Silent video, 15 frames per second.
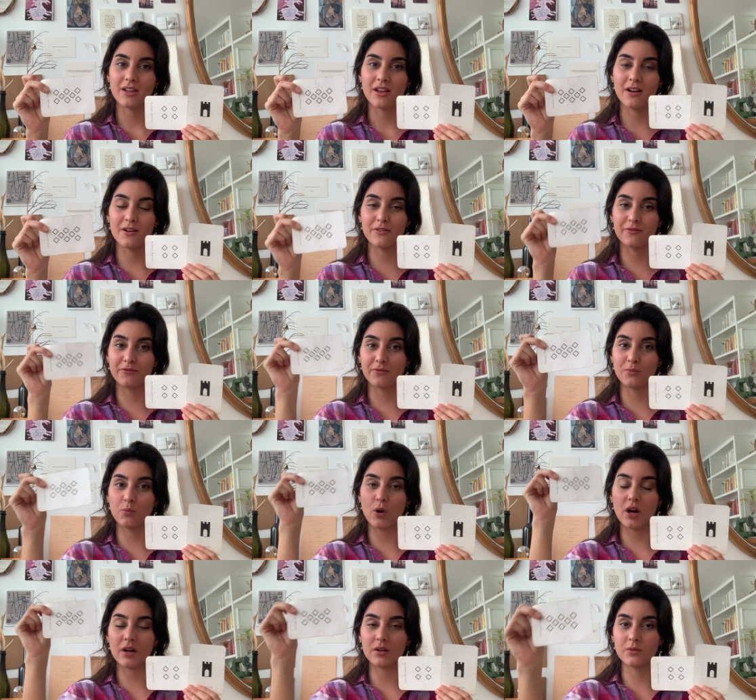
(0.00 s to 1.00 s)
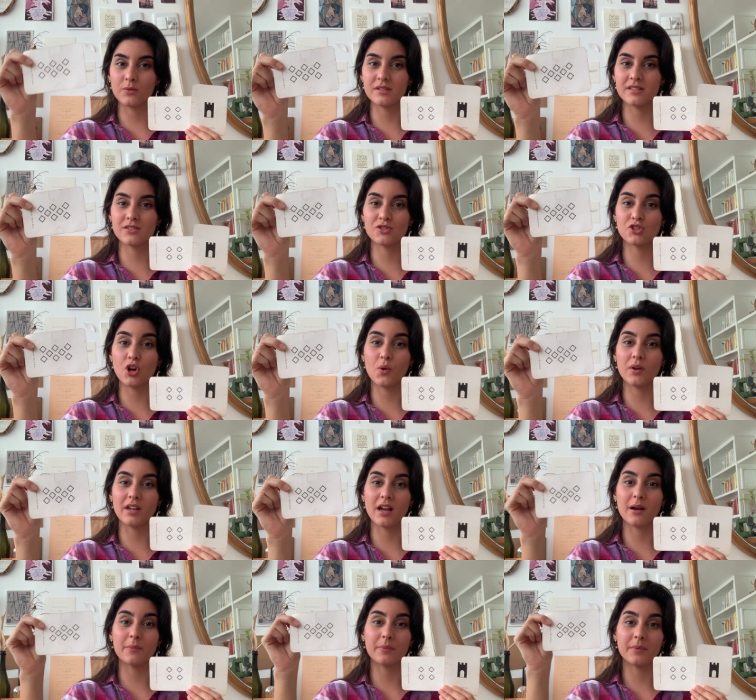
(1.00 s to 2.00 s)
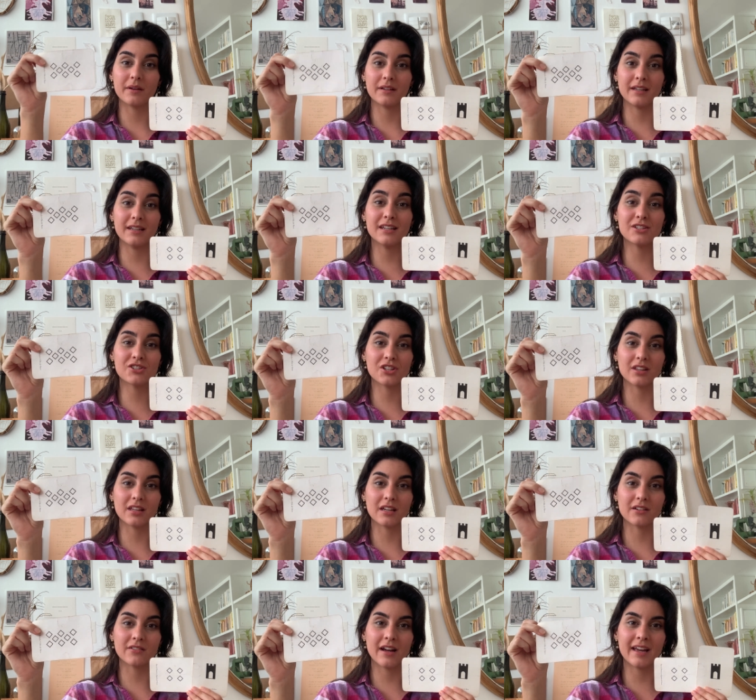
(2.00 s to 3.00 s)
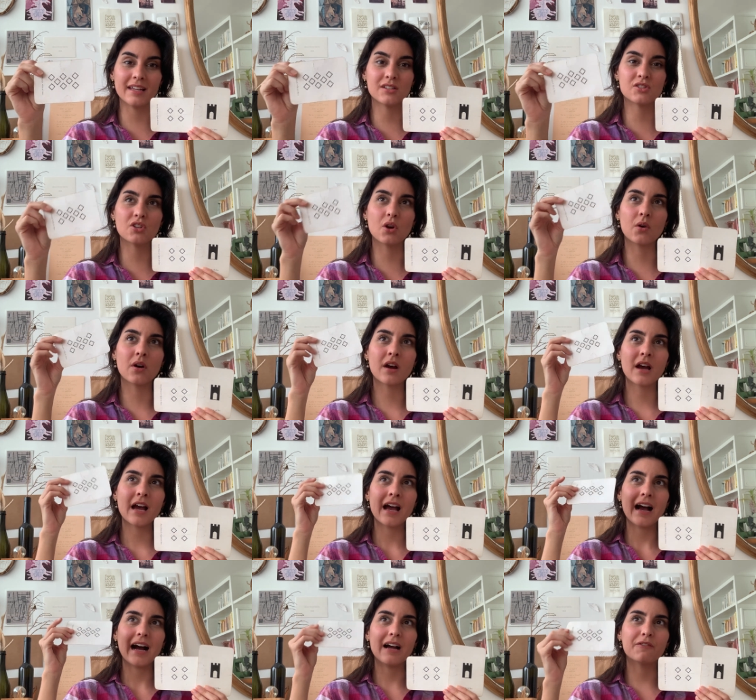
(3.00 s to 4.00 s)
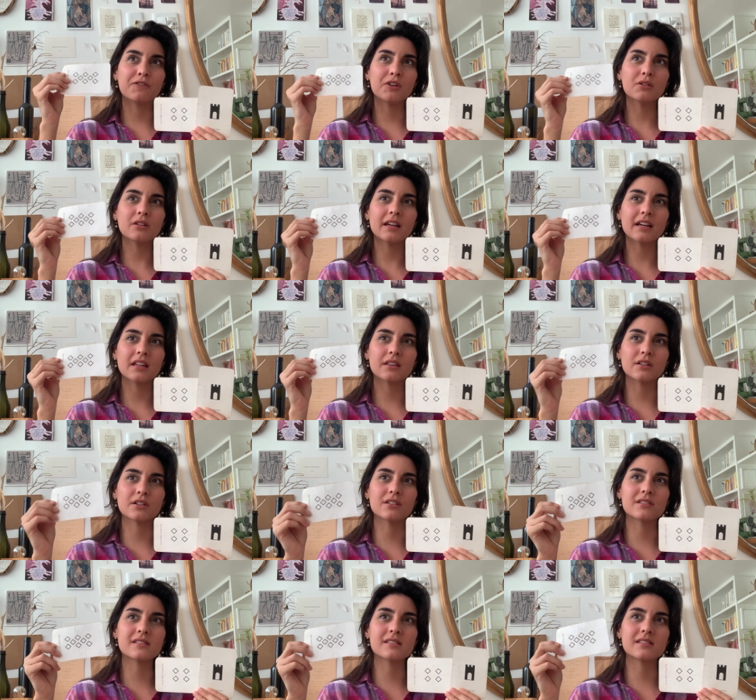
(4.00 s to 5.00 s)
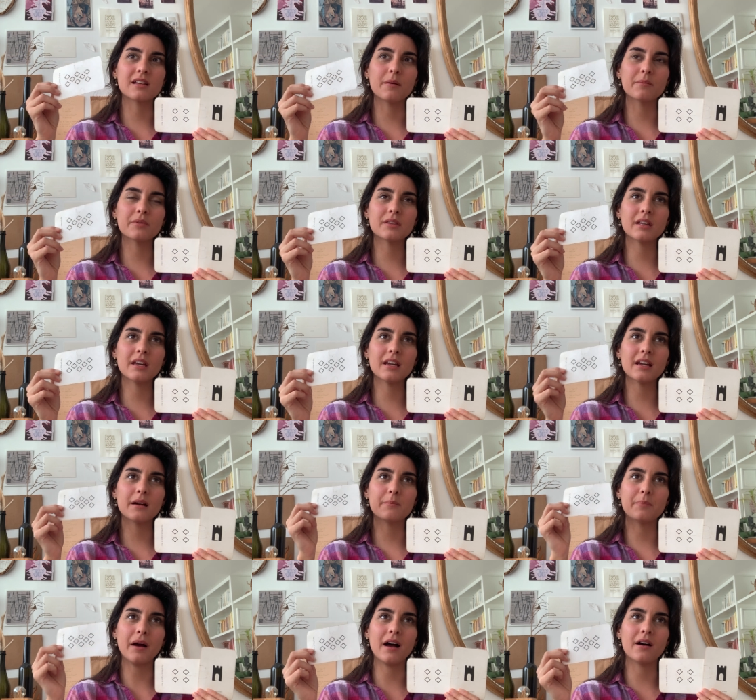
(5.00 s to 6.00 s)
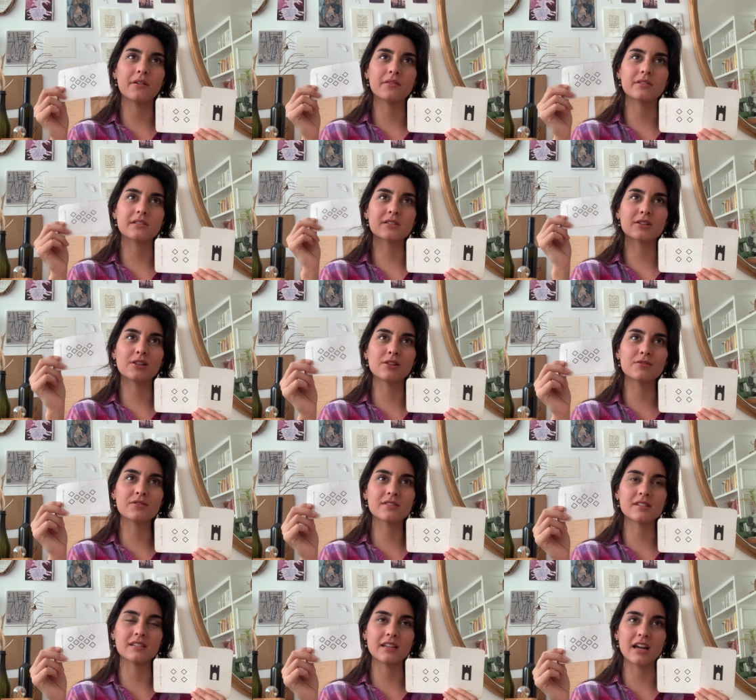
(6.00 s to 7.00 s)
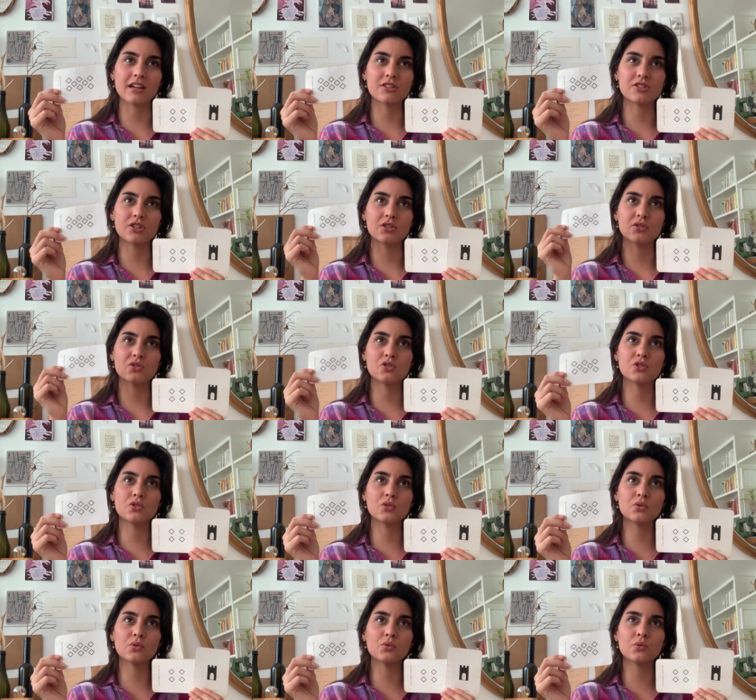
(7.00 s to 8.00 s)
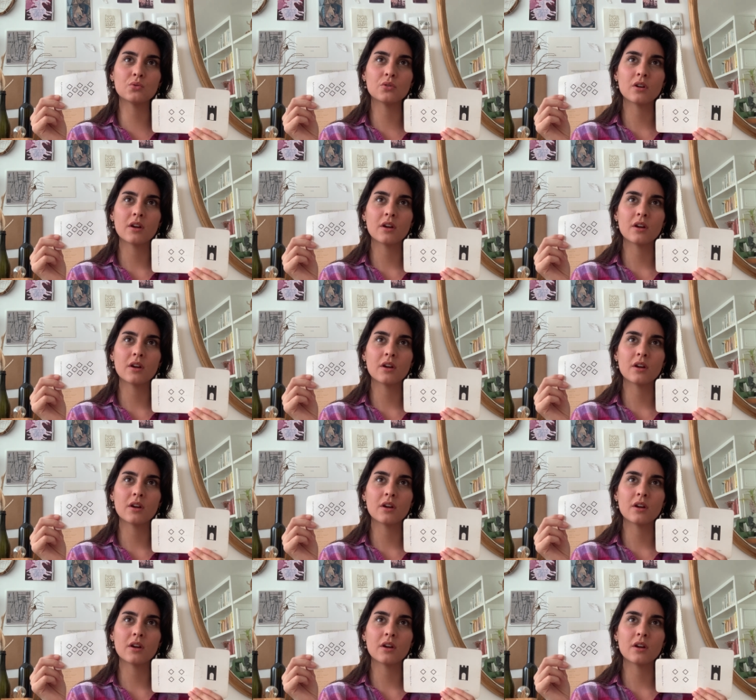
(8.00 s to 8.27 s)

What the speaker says: of what was showing up initially, right? So I feel like there's something about this close connection to